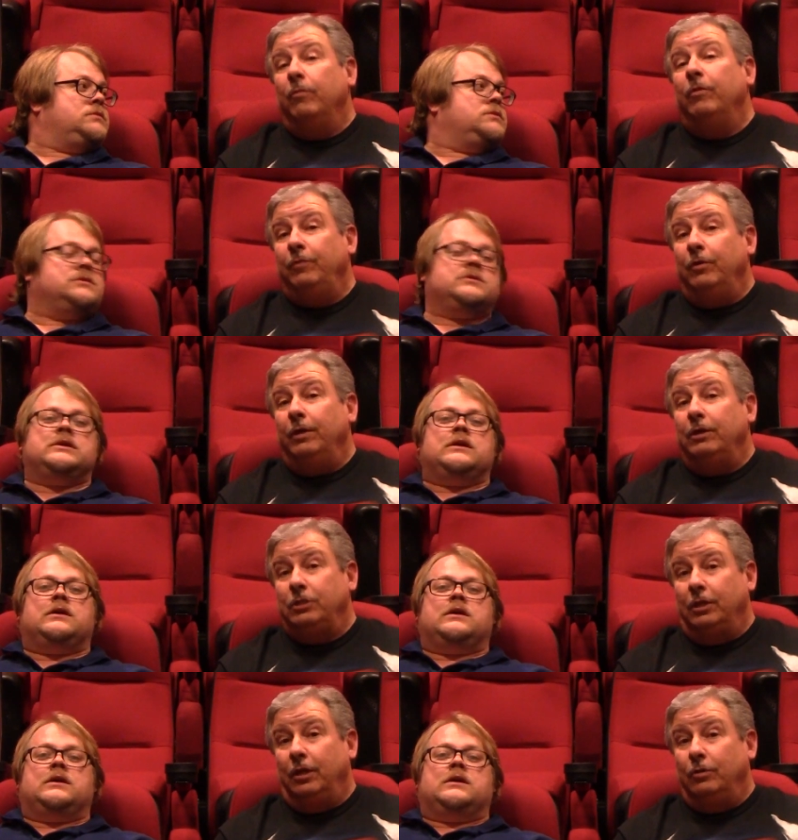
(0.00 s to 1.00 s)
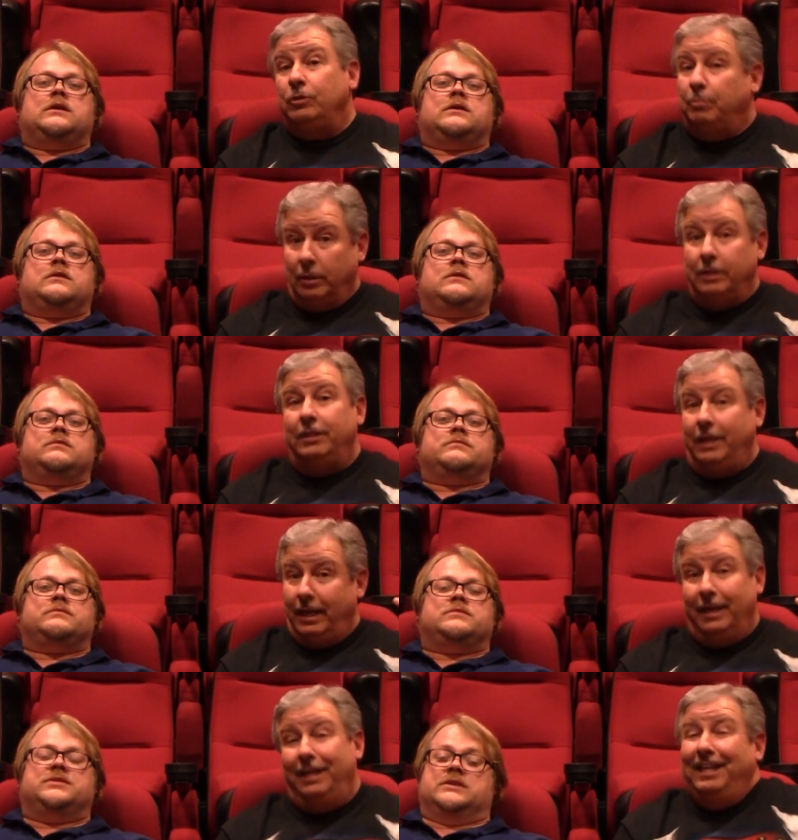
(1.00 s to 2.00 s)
Speaker 1: reviewing Stallone's Bullet to the Head. If